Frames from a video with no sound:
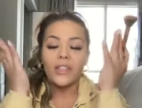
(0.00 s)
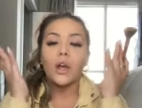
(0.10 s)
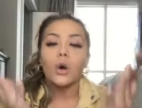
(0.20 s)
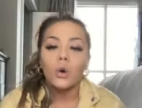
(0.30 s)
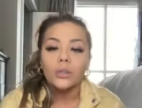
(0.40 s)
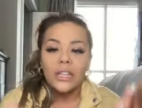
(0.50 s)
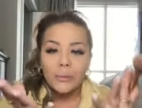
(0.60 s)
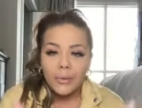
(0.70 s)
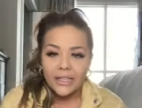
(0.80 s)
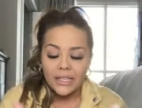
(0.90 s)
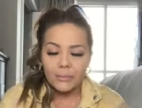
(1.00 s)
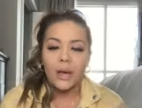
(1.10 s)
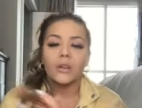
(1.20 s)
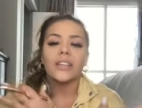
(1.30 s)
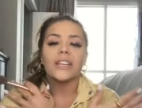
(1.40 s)
The only business
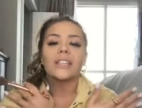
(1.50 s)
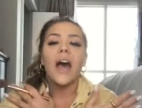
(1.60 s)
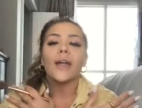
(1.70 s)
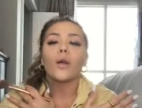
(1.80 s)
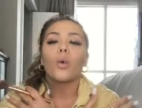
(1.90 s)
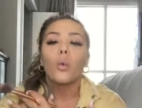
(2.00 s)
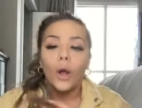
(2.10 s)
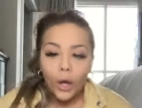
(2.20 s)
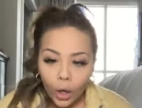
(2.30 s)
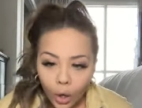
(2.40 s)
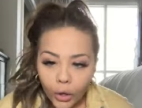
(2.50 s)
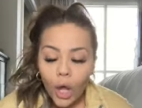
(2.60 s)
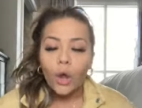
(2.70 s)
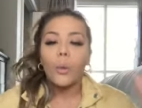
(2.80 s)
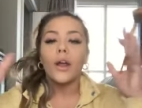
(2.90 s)
model in the entire world world
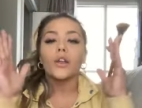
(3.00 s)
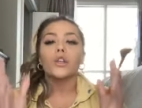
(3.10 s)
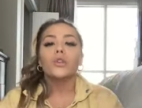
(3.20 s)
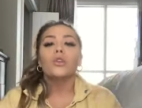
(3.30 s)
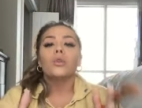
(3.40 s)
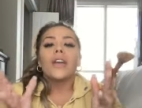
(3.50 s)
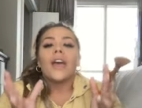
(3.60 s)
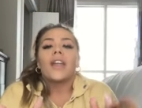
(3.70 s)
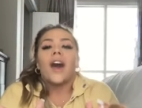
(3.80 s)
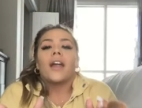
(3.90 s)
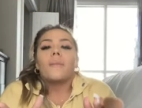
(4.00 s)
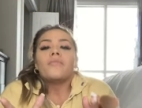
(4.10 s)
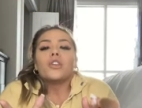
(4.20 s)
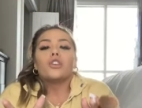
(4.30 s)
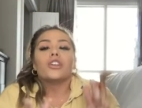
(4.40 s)
where you cannot,
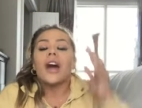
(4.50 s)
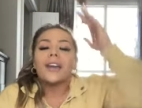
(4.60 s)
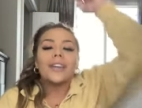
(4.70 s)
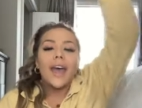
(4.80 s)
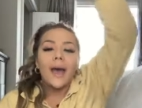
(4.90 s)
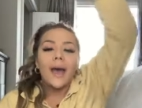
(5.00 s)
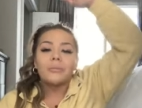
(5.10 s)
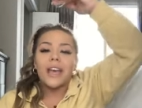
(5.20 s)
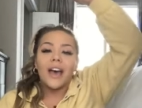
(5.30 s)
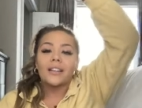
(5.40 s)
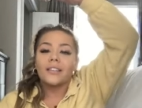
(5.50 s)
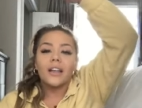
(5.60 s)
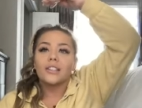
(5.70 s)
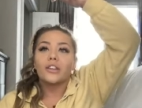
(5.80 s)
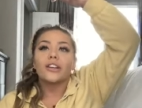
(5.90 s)
you're not capped at a,
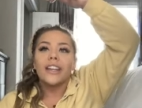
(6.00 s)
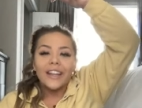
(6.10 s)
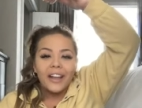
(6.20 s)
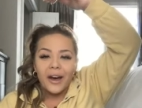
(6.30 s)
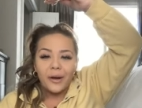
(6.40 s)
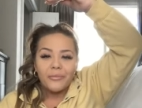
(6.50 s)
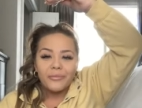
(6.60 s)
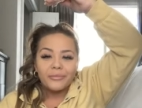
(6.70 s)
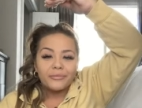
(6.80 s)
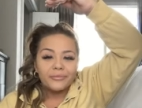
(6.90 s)
a certain income